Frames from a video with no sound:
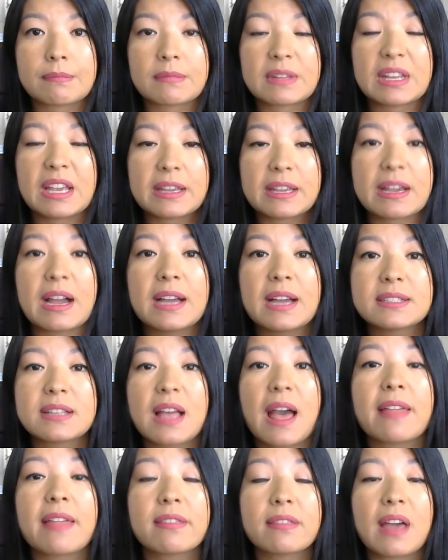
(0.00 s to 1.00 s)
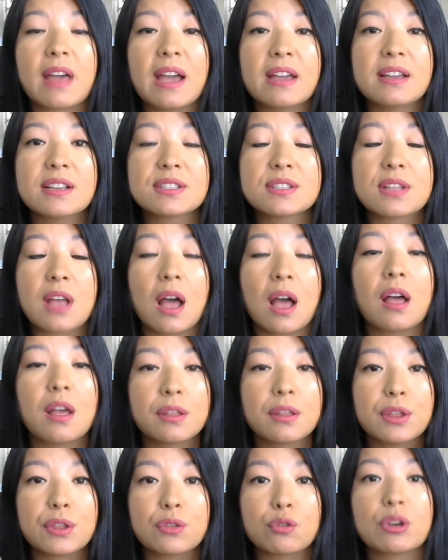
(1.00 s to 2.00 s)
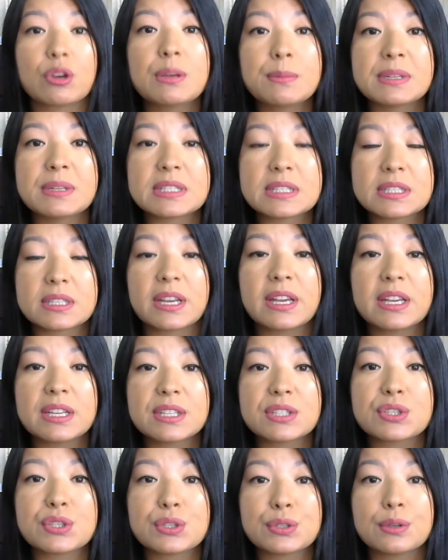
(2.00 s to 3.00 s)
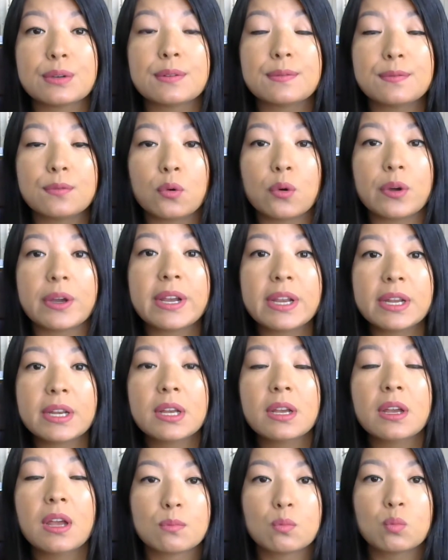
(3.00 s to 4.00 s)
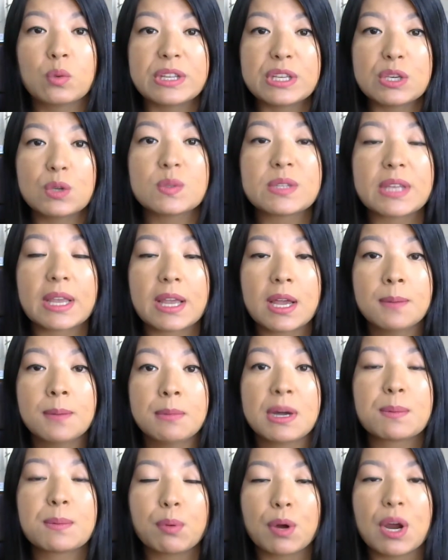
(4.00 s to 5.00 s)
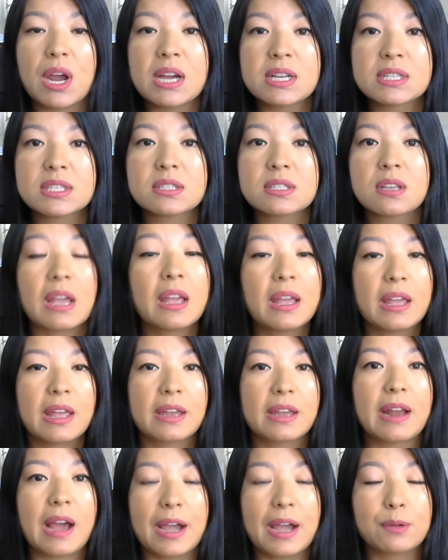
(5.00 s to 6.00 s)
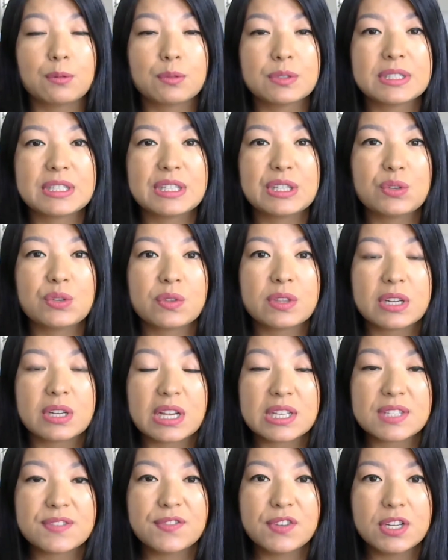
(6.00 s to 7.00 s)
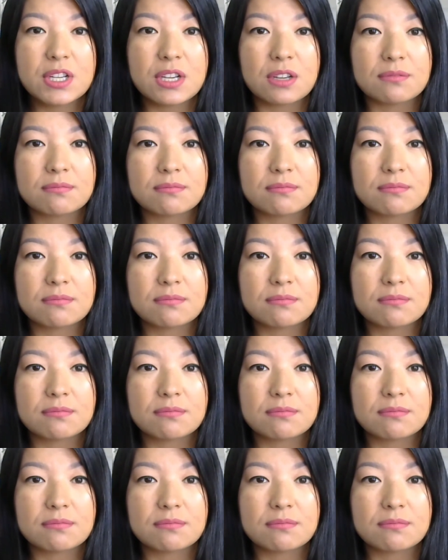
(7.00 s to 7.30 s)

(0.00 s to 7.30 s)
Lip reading: And guys, that is the 3 mistakes to avoid when using a mug press, and I will see you in the next video.